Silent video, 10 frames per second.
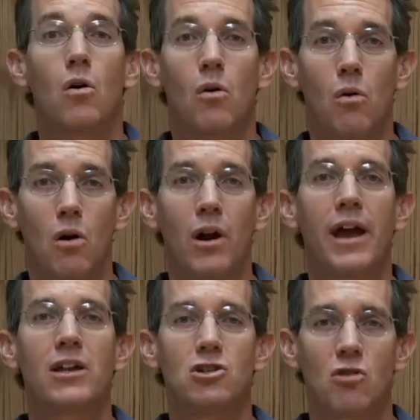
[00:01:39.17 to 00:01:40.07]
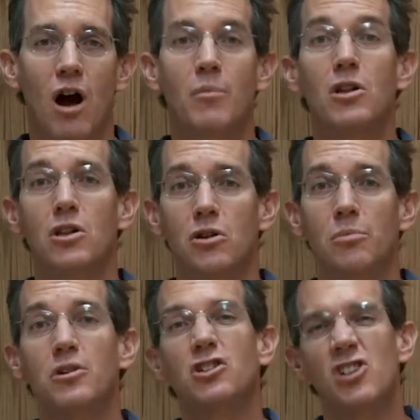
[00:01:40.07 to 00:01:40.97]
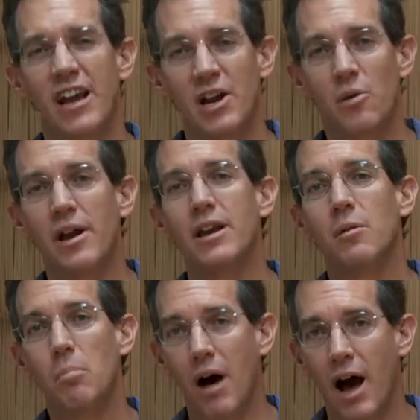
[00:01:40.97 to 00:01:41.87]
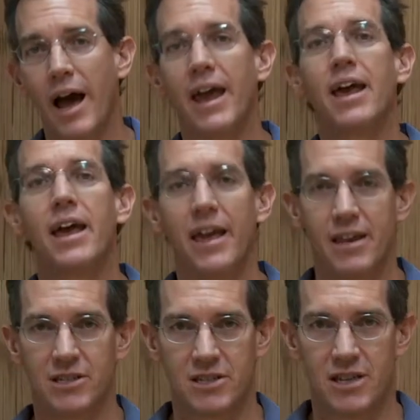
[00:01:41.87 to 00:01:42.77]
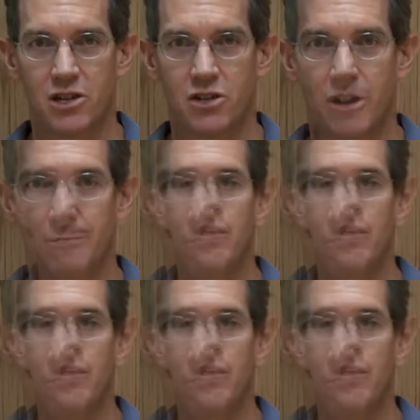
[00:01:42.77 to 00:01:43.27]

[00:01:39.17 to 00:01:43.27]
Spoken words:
or a trauma loop generated by anesthesia.